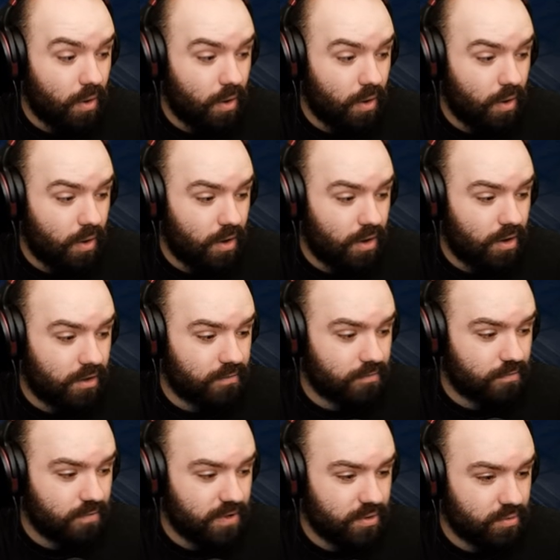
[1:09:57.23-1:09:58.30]
Oh,
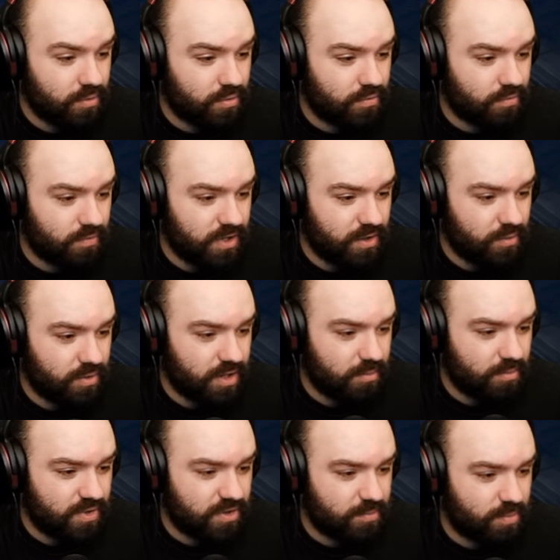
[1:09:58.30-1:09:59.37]
riddled, riddled
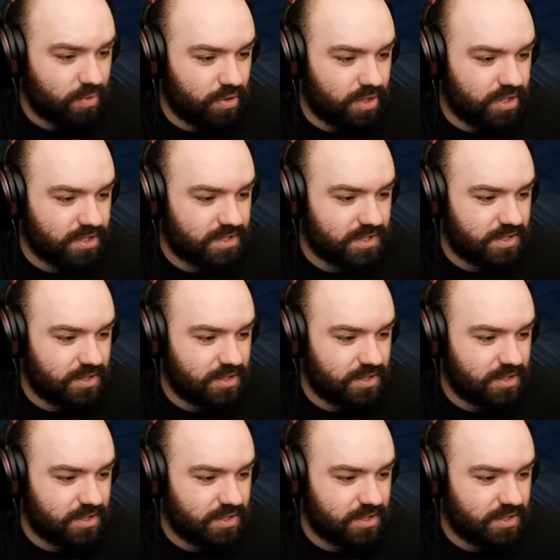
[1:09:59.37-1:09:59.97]
him with bullets.